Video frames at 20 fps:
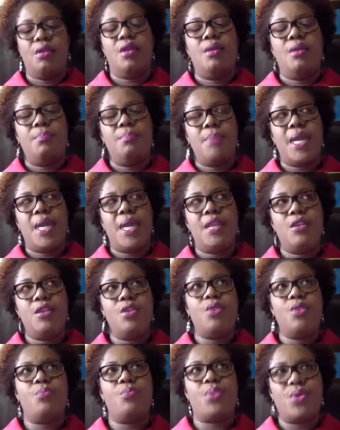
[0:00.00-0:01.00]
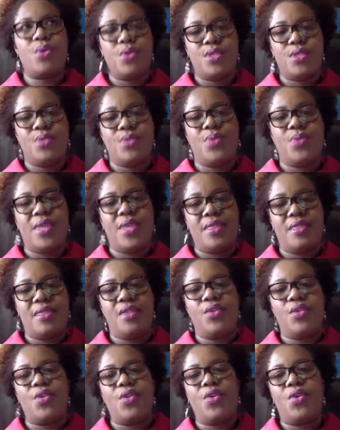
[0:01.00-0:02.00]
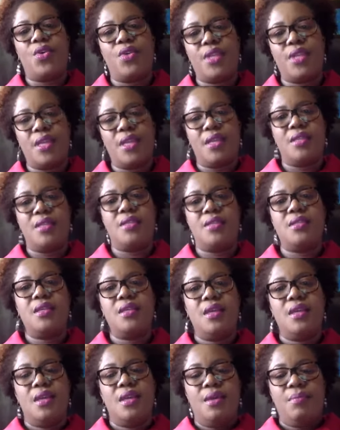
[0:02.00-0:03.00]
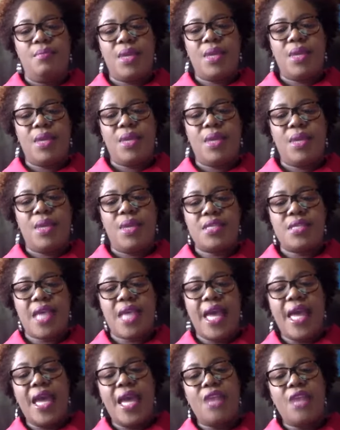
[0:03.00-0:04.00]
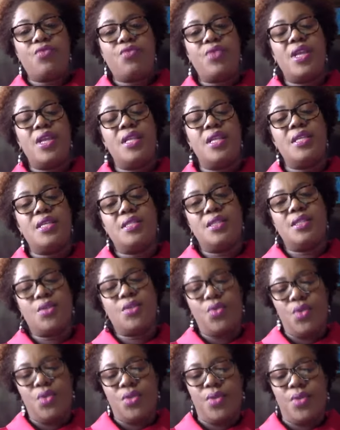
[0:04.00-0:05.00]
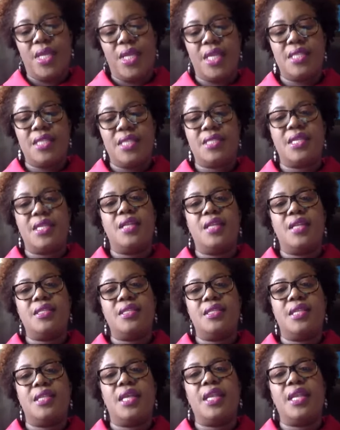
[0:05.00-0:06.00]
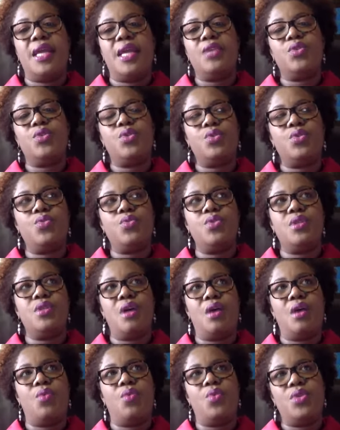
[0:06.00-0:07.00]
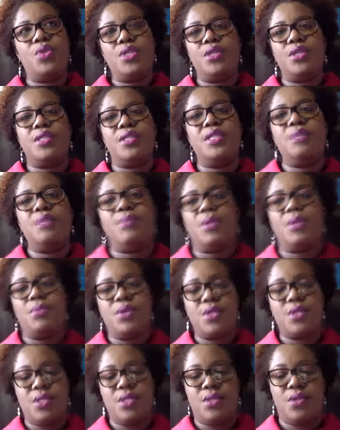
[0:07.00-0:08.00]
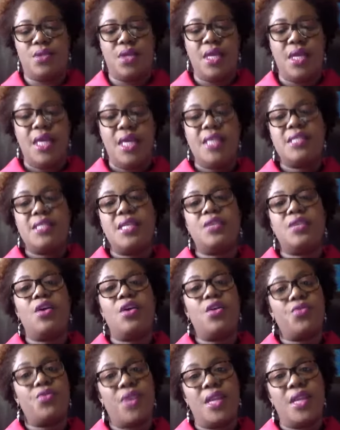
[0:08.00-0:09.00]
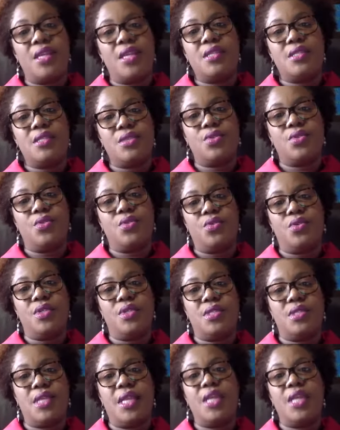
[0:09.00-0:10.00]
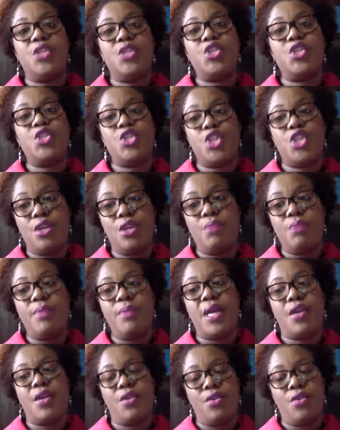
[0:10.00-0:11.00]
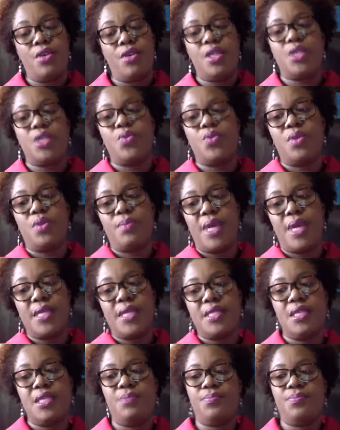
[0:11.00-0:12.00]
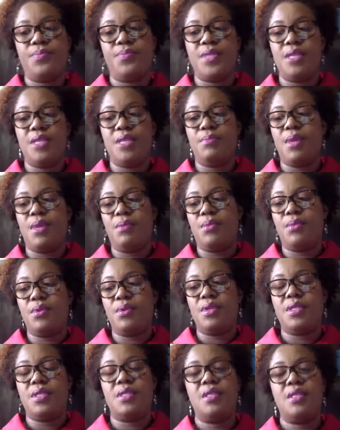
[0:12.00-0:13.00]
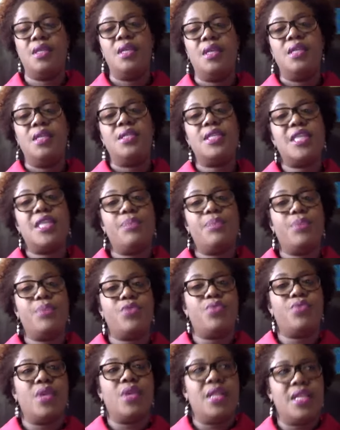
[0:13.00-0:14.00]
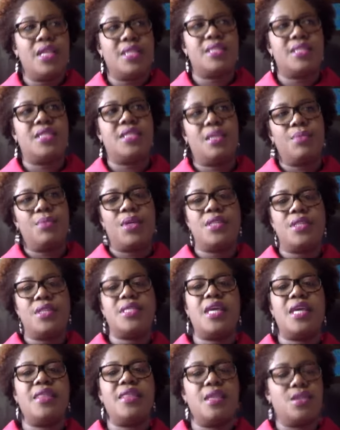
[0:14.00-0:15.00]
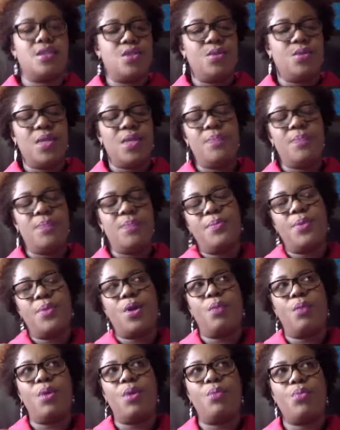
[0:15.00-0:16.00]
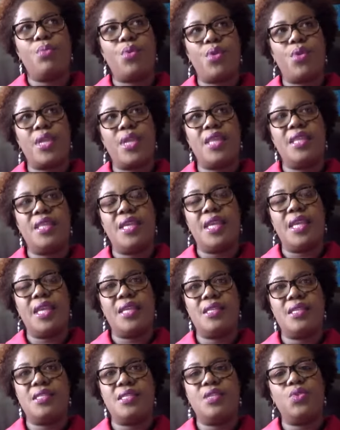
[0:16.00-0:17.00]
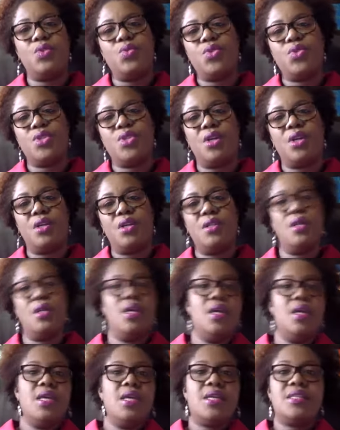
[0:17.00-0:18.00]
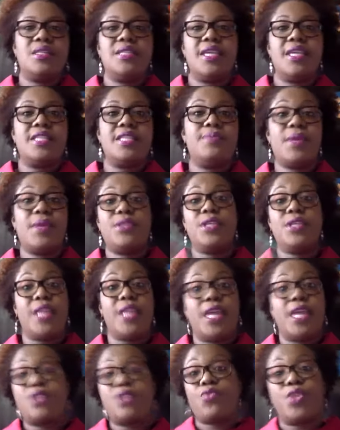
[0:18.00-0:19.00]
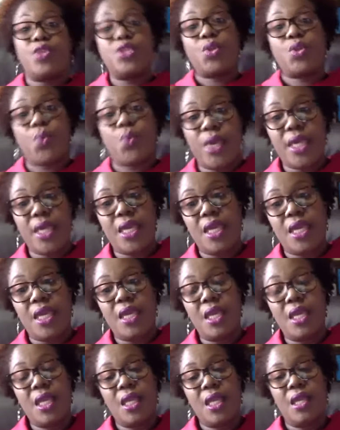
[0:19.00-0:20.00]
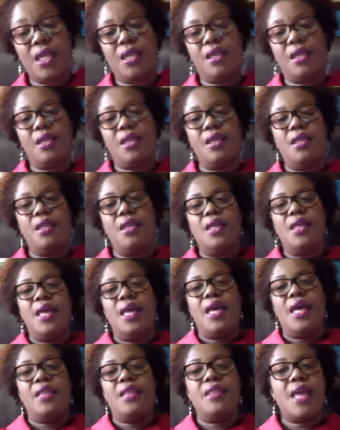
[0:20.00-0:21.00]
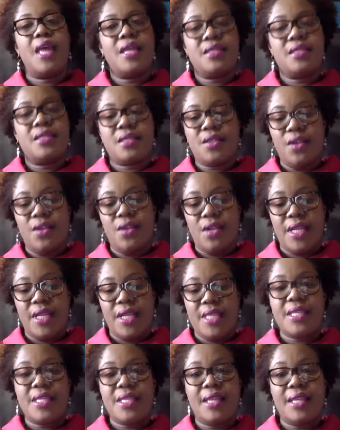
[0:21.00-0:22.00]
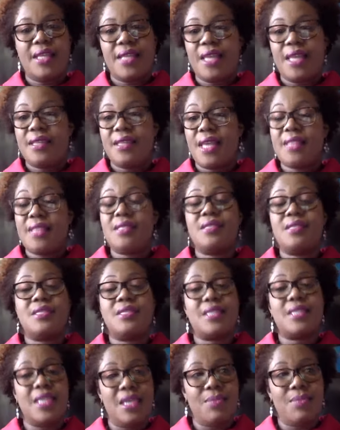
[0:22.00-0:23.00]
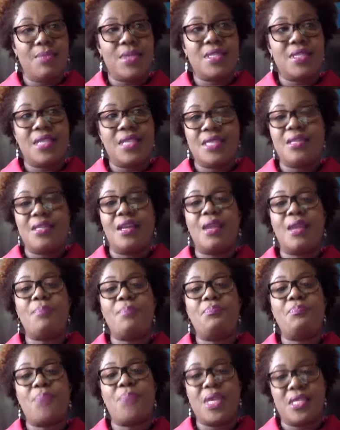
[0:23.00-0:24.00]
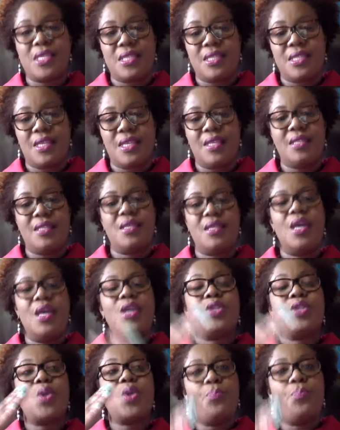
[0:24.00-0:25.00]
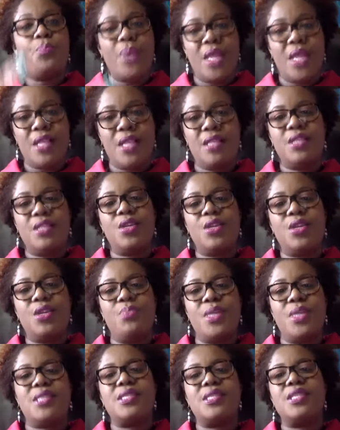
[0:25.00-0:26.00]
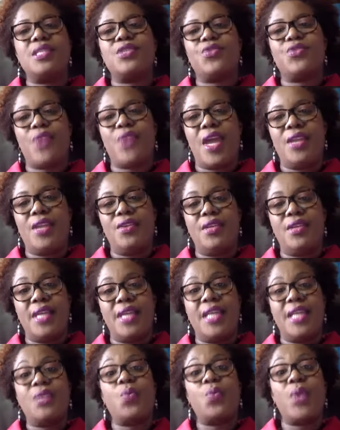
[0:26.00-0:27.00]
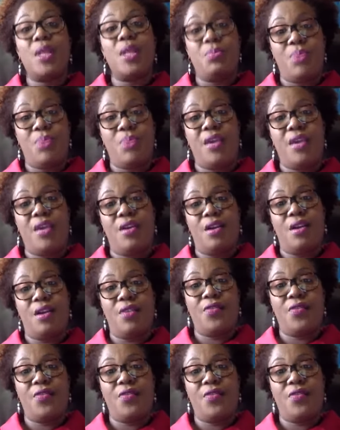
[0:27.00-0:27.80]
my numbers with your audience because I had realistic goals when I started, and I do not want your team members to set unrealistic goals. And I share my earnings with my team members to keep it realistic, because I think so many people come on board and they get disillusioned because they expect to get rich quick. And that's called that's a scheme. It's not a business. So build your business gradually and it will pay off.